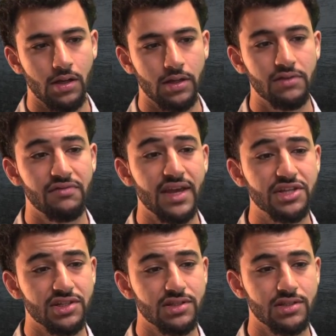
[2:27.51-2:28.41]

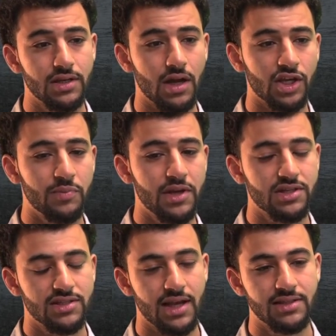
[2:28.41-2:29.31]
invasions and
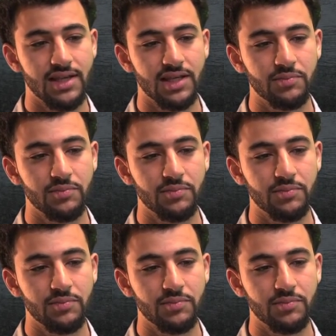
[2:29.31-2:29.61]
occupations that had taken